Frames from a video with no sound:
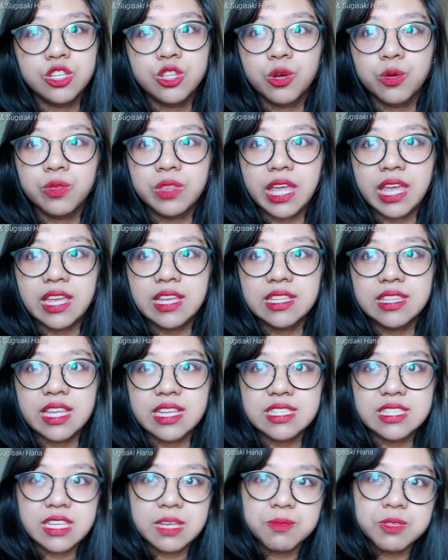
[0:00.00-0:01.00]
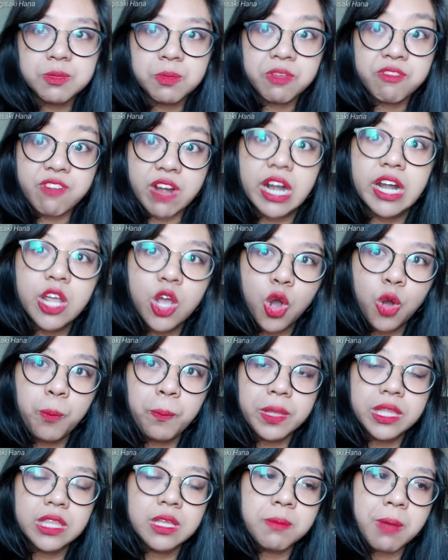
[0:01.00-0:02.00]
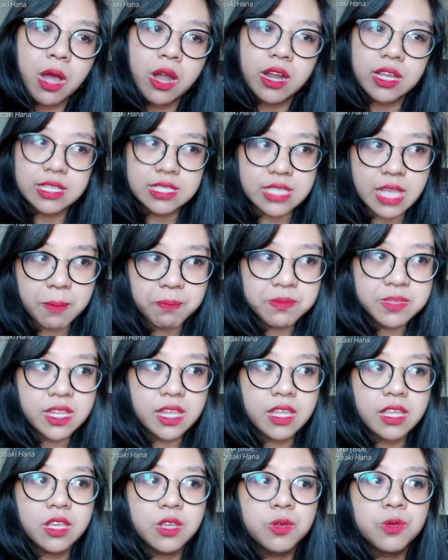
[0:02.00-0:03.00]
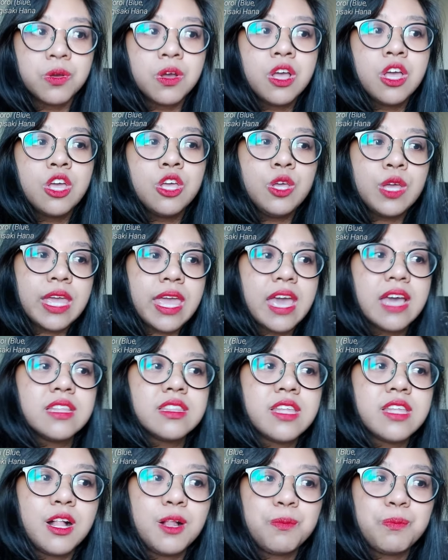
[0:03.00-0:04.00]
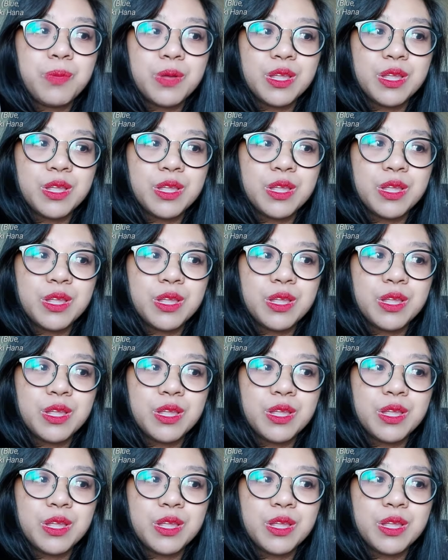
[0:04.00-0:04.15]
you know, they seem to be very open about accepting you, you can't help